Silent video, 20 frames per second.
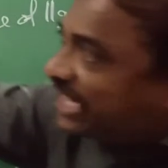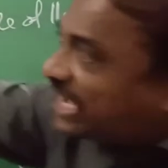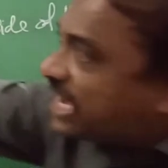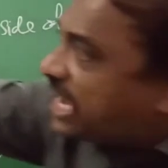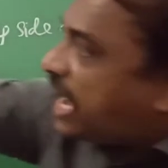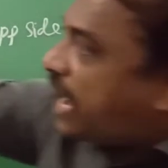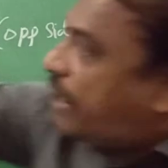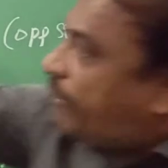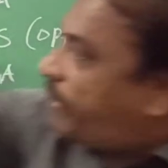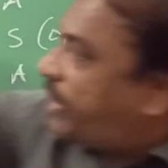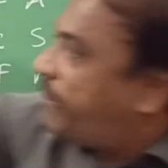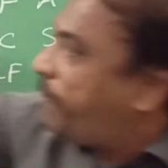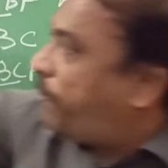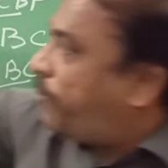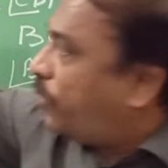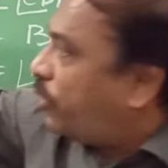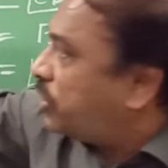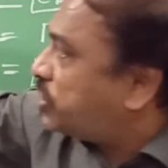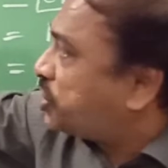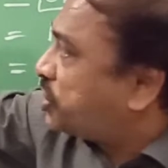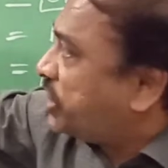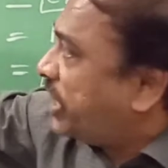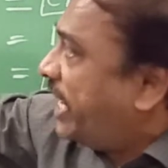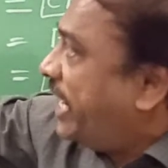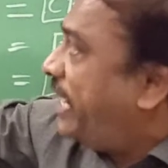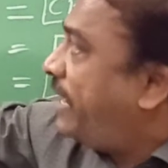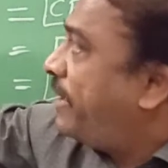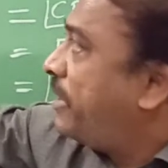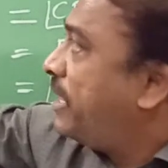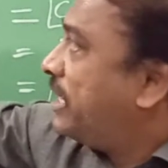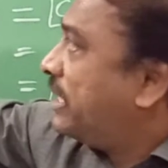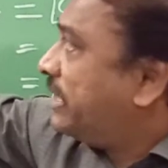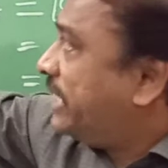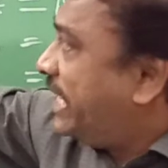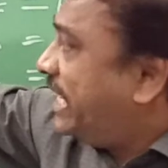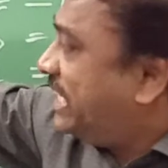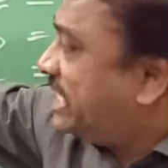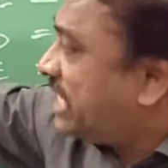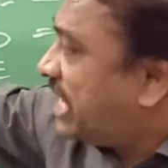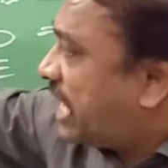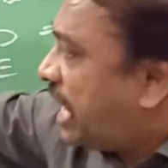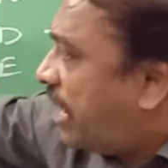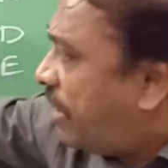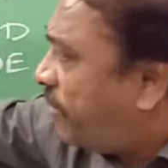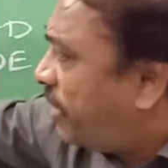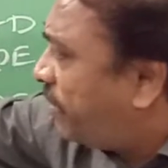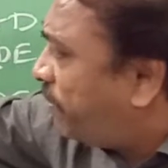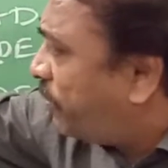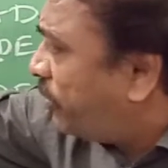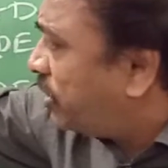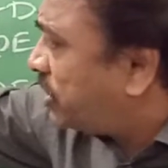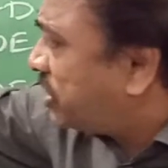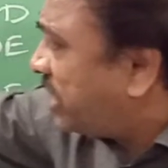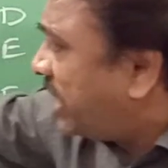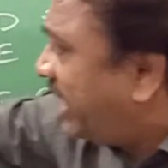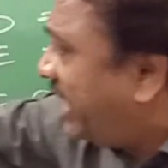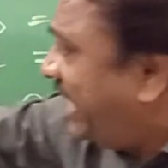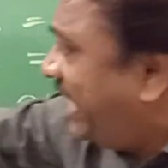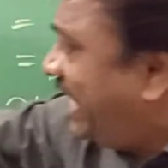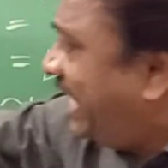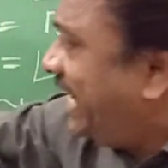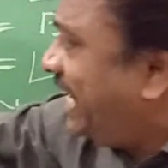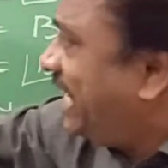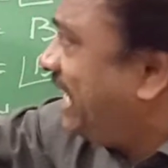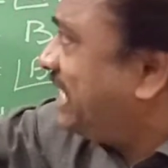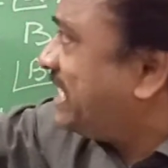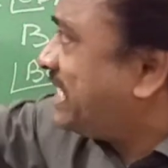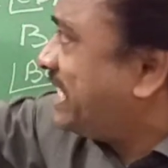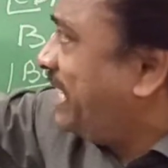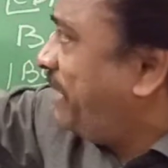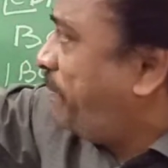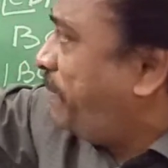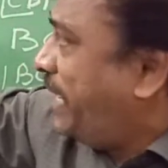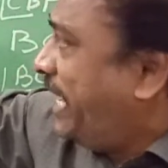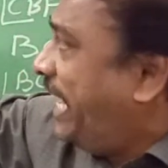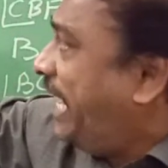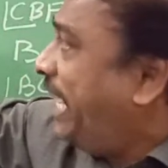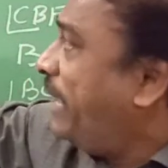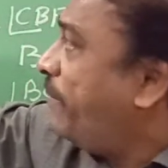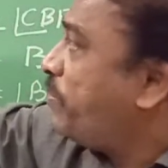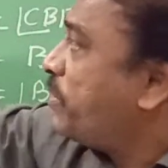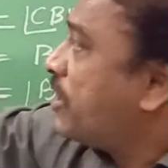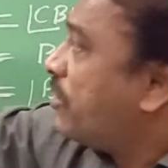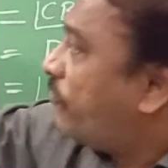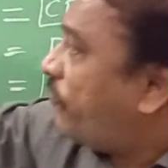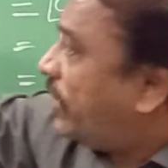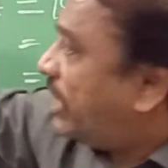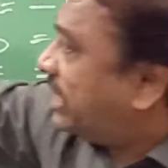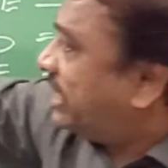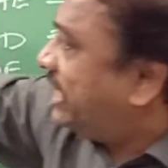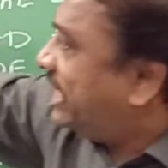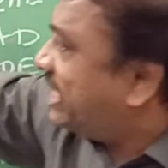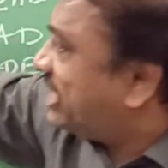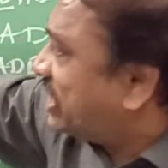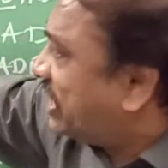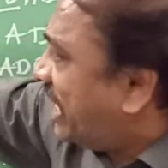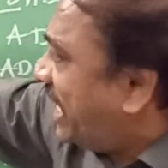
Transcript: the common portion, that is a common portion EDCB for this